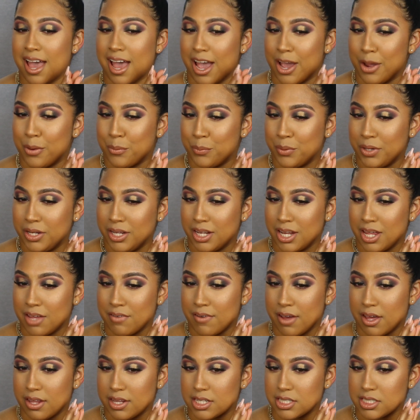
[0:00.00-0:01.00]
I really
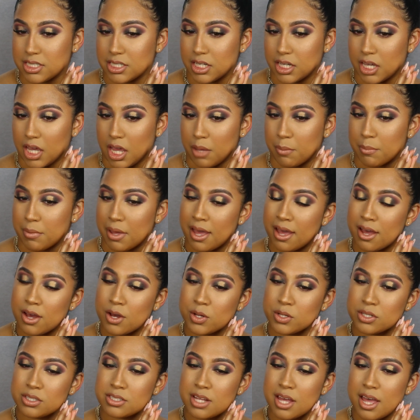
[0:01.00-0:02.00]
love how this look came
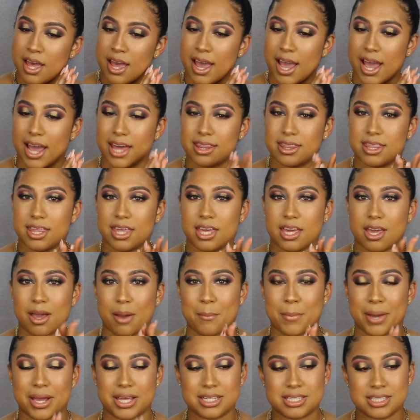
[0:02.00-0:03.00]
out. I
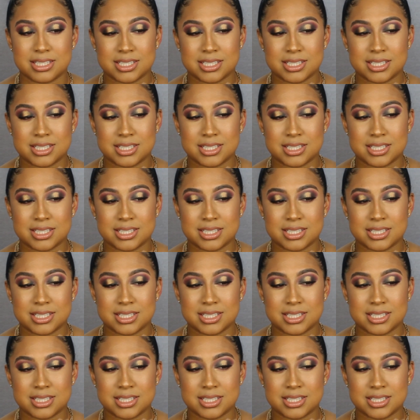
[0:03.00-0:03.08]
think my